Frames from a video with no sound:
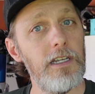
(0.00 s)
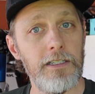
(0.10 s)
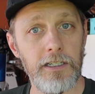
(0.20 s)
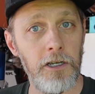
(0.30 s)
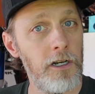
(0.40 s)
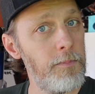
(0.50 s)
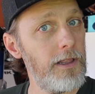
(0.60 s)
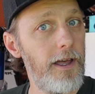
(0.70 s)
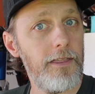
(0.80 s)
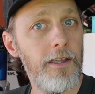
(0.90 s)
Is it going to be
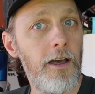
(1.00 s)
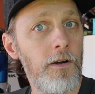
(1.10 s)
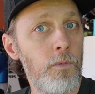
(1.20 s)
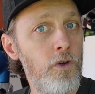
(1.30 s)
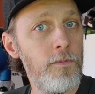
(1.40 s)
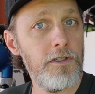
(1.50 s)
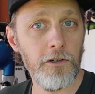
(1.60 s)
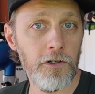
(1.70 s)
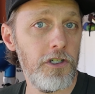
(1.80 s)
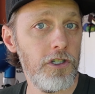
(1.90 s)
like the other Wooms, the
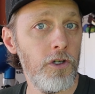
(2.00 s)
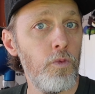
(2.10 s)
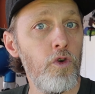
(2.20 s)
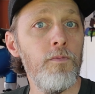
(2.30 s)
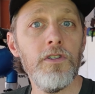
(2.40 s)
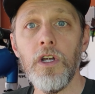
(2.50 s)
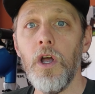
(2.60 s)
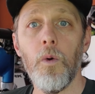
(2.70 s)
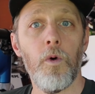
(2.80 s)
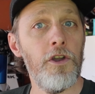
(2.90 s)
traditional Wooms,
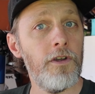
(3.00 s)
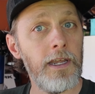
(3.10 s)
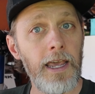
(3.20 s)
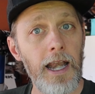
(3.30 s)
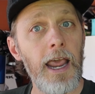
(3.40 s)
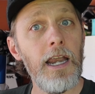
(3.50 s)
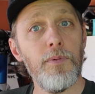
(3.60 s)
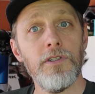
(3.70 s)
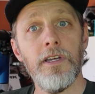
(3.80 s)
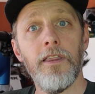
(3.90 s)
where you can get
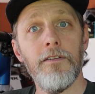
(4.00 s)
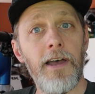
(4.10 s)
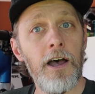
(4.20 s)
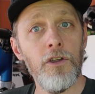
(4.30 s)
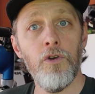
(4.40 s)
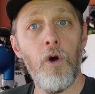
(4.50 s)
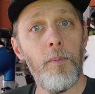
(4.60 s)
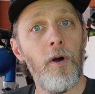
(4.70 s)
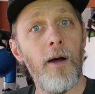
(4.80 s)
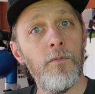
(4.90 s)
80% of the value, no
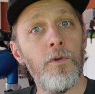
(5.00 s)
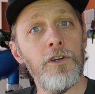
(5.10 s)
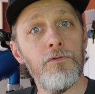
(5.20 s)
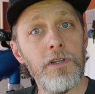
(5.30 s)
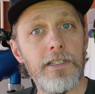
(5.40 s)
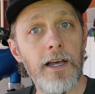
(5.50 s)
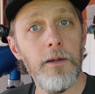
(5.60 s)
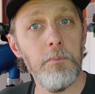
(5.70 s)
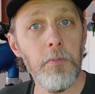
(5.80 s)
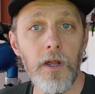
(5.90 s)
problem, when you resell
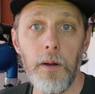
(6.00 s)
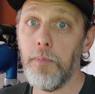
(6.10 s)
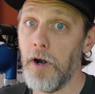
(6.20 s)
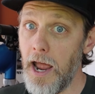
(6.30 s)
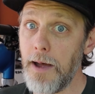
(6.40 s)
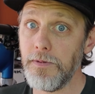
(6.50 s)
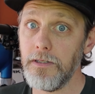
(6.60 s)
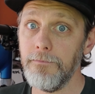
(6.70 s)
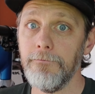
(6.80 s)
it? Perhaps.